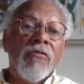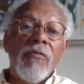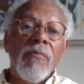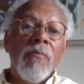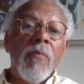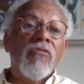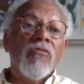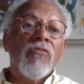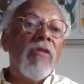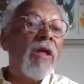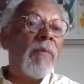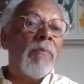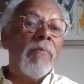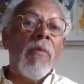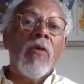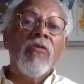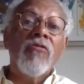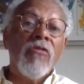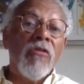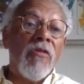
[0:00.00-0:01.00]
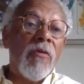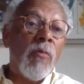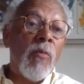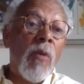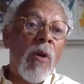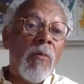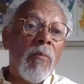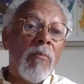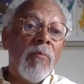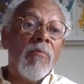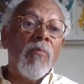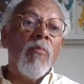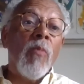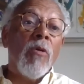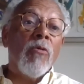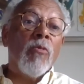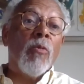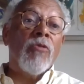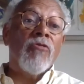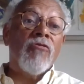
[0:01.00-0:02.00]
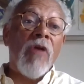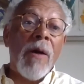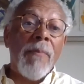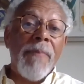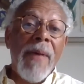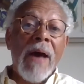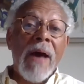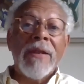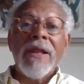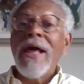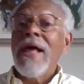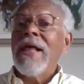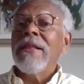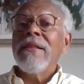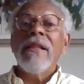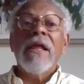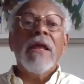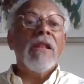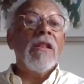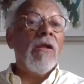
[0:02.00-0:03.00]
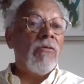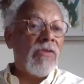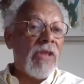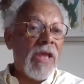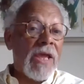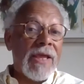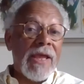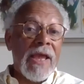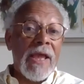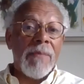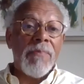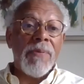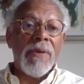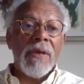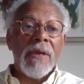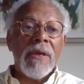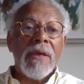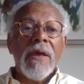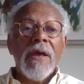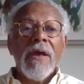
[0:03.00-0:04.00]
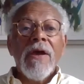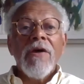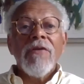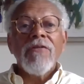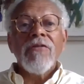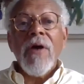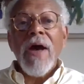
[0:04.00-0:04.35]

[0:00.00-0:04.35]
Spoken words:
Most of them will drop out, let alone take AP. So